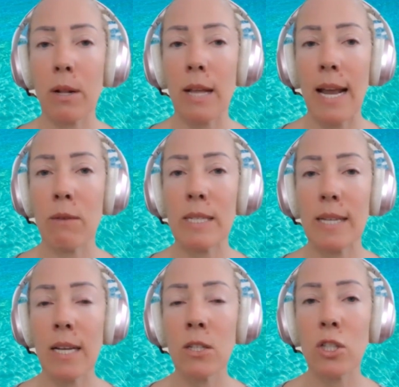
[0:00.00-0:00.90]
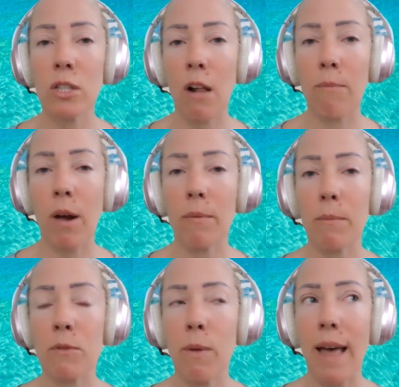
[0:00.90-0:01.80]
and we tend to solve
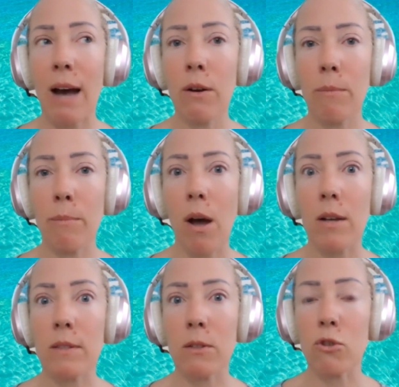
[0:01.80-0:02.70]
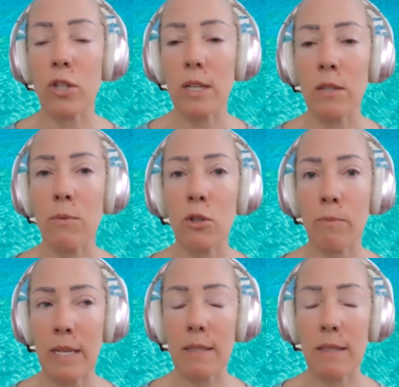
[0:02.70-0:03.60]
problems with out-of-the-box solutions, which
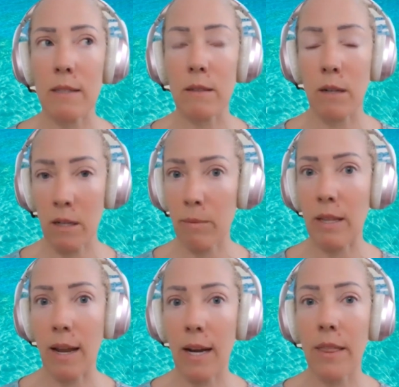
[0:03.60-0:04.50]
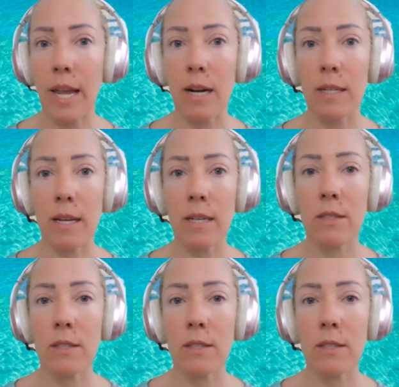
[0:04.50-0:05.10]
makes this a little bit the line of the heretic.